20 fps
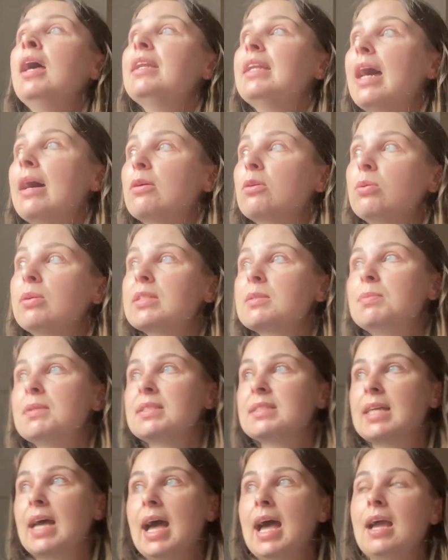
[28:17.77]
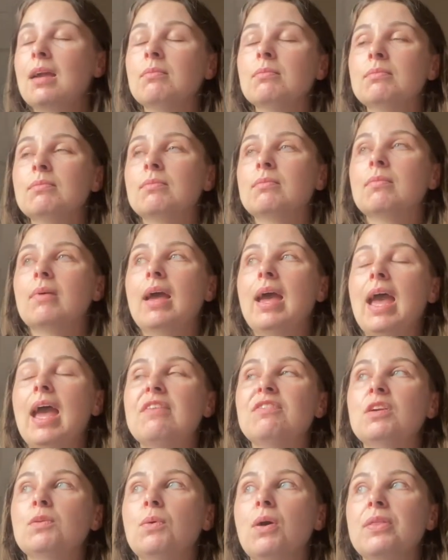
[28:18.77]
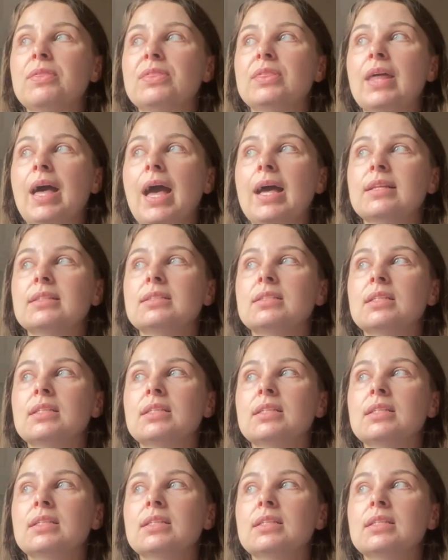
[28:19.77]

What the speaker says: Now, Christmas time, everyone that